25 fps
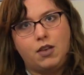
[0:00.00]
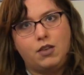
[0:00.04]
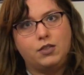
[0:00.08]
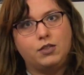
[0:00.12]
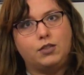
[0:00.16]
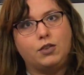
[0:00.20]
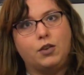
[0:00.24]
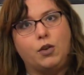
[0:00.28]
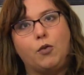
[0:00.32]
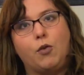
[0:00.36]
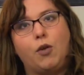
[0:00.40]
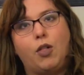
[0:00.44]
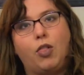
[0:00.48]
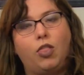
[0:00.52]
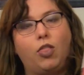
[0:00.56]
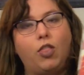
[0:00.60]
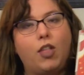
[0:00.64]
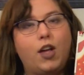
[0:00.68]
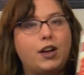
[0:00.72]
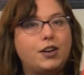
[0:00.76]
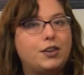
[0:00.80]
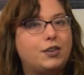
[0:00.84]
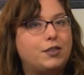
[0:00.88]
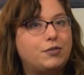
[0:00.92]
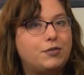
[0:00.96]
So a
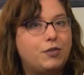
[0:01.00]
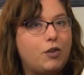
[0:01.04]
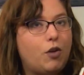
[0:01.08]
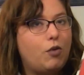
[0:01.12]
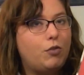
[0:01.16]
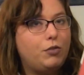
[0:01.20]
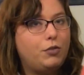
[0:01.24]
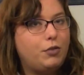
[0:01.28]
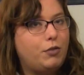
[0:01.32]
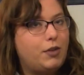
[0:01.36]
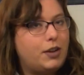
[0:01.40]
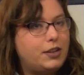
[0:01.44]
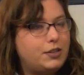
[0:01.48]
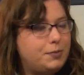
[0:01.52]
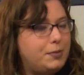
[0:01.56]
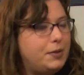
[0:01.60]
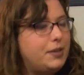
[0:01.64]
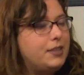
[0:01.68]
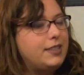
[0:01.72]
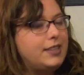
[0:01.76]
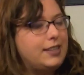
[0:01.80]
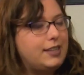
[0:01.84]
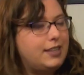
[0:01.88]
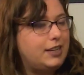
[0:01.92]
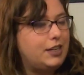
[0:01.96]
lot of older
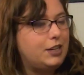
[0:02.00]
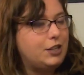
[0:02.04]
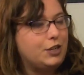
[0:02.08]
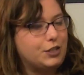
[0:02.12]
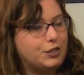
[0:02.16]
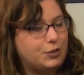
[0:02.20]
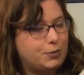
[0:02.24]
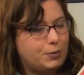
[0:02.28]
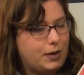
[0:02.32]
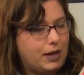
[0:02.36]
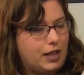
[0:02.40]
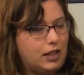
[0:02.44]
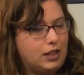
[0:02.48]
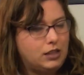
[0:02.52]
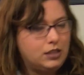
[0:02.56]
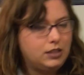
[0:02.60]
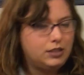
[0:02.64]
recipes in here as well.